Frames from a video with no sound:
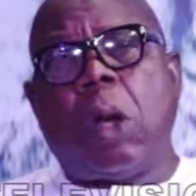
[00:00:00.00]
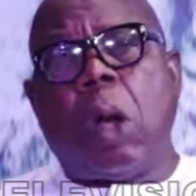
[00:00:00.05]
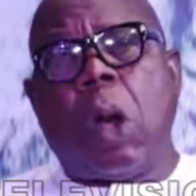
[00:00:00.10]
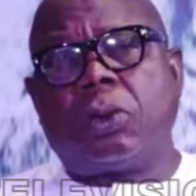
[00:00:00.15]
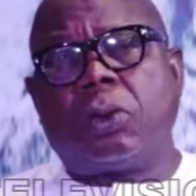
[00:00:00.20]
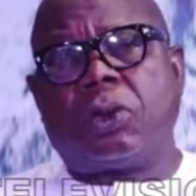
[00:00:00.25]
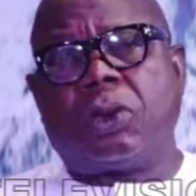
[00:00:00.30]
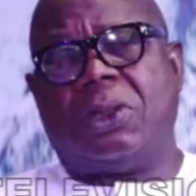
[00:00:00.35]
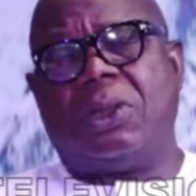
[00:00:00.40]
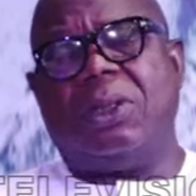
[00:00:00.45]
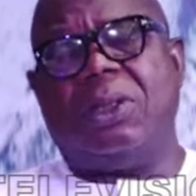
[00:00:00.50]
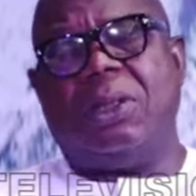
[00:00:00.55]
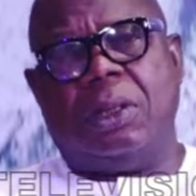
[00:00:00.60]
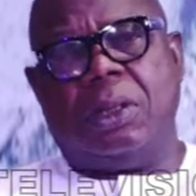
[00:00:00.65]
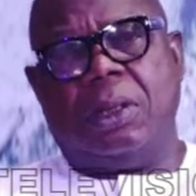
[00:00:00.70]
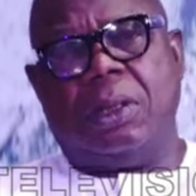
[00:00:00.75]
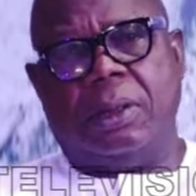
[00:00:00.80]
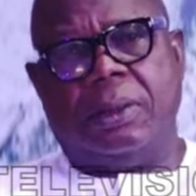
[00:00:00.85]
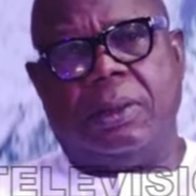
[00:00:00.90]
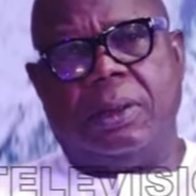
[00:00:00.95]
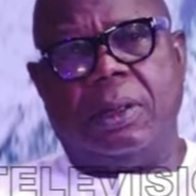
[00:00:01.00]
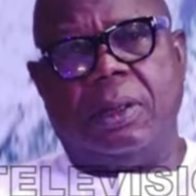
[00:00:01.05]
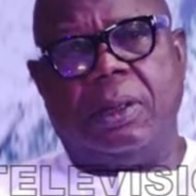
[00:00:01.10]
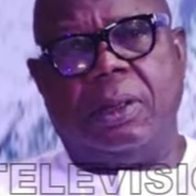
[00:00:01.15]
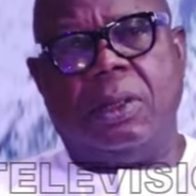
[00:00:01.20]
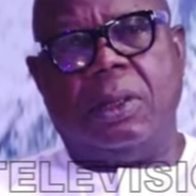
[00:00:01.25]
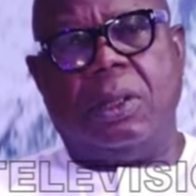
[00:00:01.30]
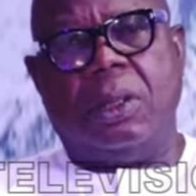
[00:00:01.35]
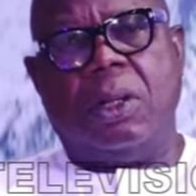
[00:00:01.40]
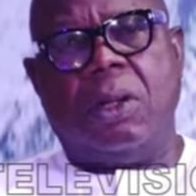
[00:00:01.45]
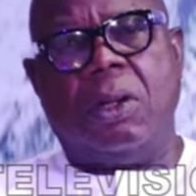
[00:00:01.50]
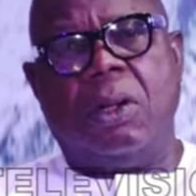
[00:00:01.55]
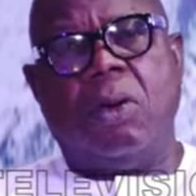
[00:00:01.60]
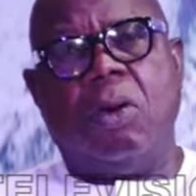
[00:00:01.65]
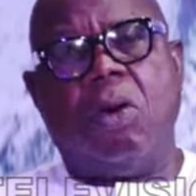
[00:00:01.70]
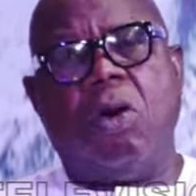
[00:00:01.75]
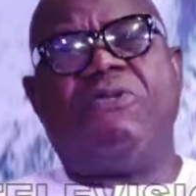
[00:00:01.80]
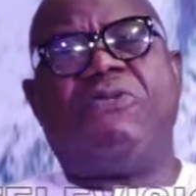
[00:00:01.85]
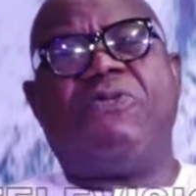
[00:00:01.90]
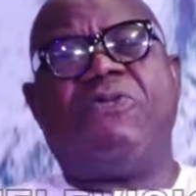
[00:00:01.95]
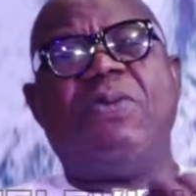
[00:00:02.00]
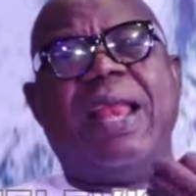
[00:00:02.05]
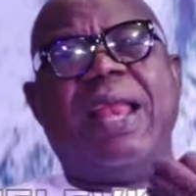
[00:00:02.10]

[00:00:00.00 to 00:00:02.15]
Court of